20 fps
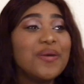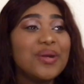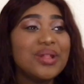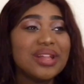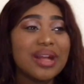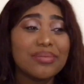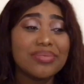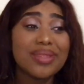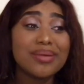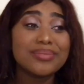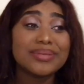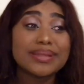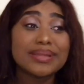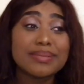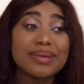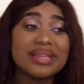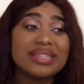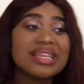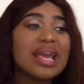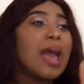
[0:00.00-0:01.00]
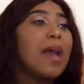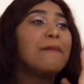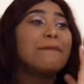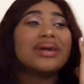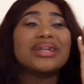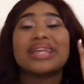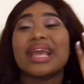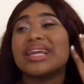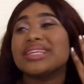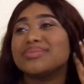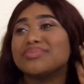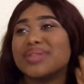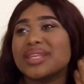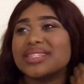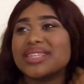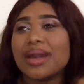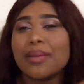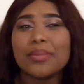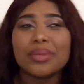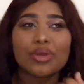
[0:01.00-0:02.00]
Cool, I'm so busy. But guys, this
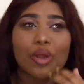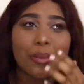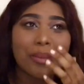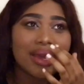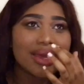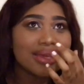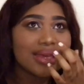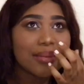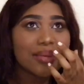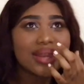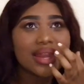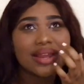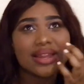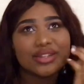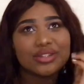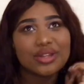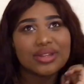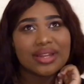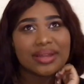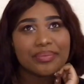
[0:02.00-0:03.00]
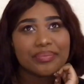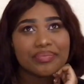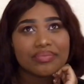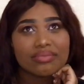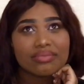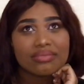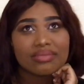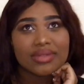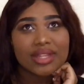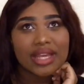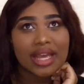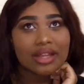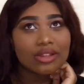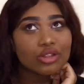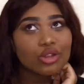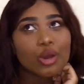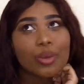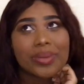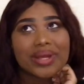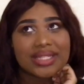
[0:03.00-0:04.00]
time, even in London, I'm
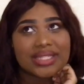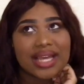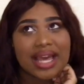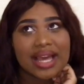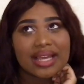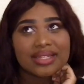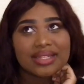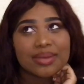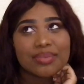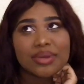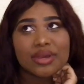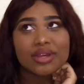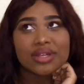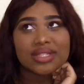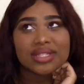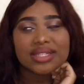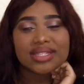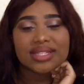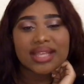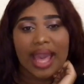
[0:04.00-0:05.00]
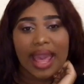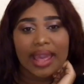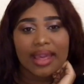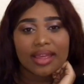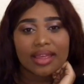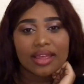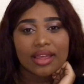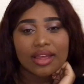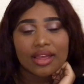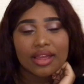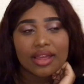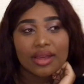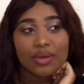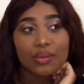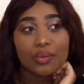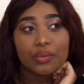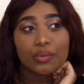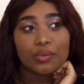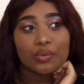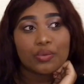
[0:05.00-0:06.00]
traumatized because this guy
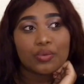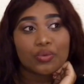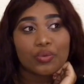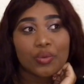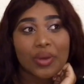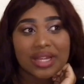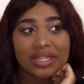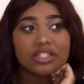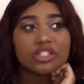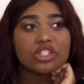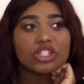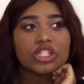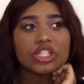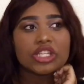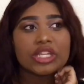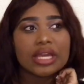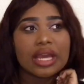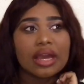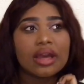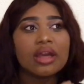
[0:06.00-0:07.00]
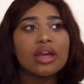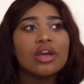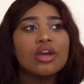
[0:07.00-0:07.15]
wanted Shia.